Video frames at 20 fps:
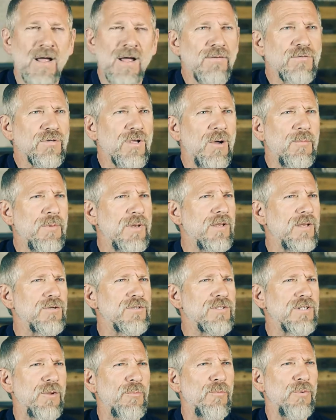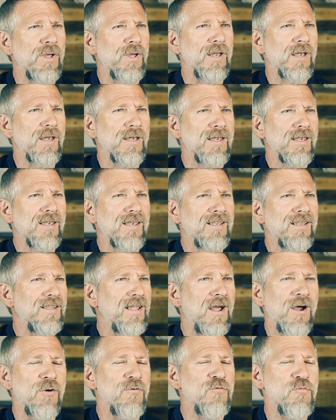So how many years is that
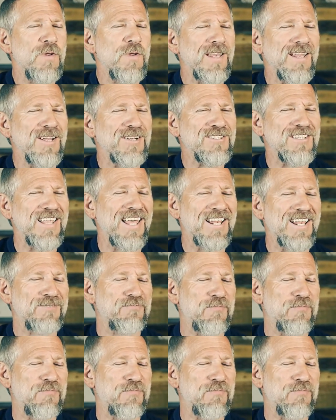However many years that's